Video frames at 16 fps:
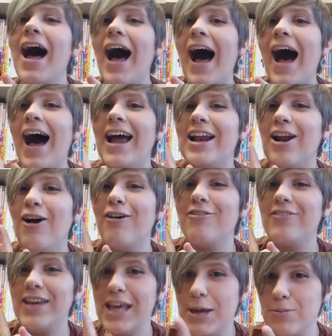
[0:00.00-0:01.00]
I love
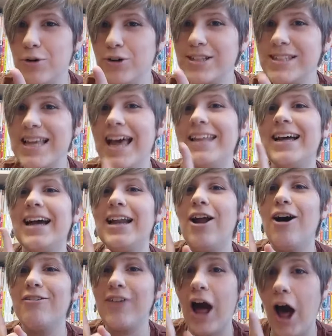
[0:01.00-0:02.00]
ebooks and I
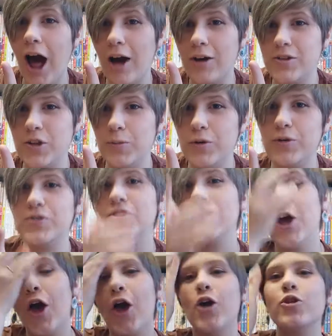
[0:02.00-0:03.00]
love audiobooks.
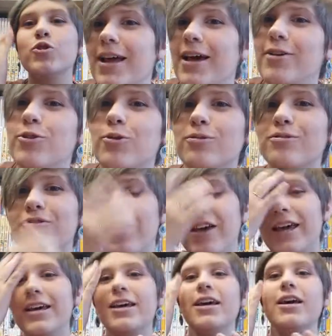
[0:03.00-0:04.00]
So I don't
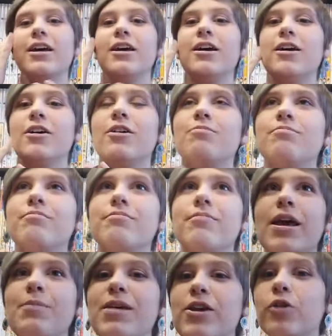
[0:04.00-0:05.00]
think,
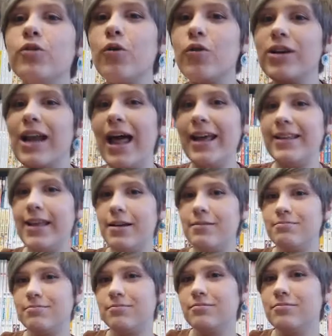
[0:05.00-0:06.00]
maybe you don't like
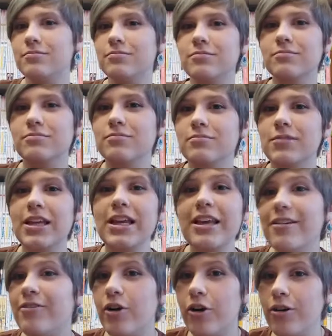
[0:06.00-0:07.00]
them
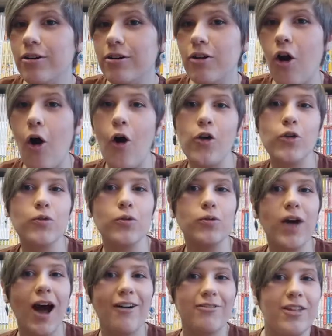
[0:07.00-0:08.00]
either, or
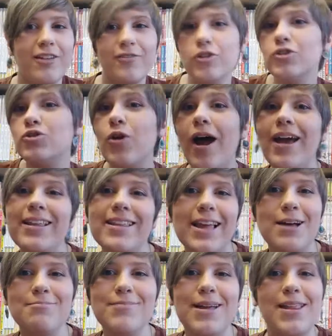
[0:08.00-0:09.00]
you have never tried
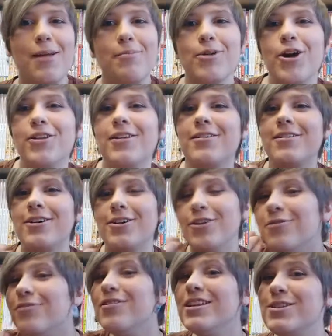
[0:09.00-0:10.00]
them, and I'm gonna
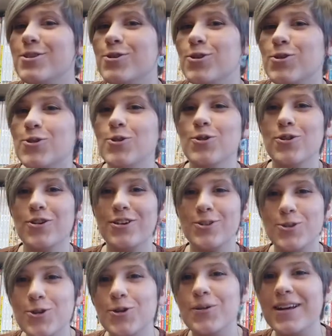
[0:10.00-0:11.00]
convince you to
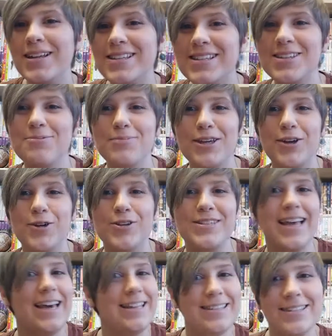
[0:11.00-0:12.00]
do it because
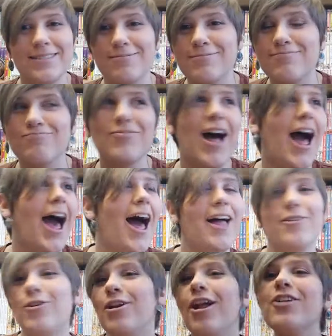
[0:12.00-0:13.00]
I
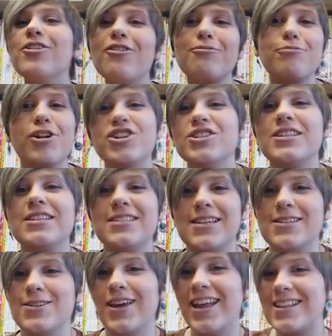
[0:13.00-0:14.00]
had a lot of
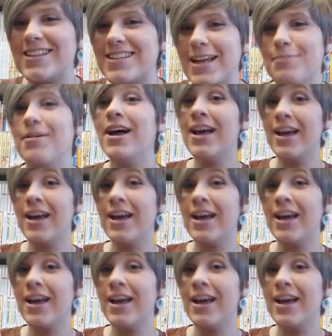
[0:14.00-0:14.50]
prejudices against them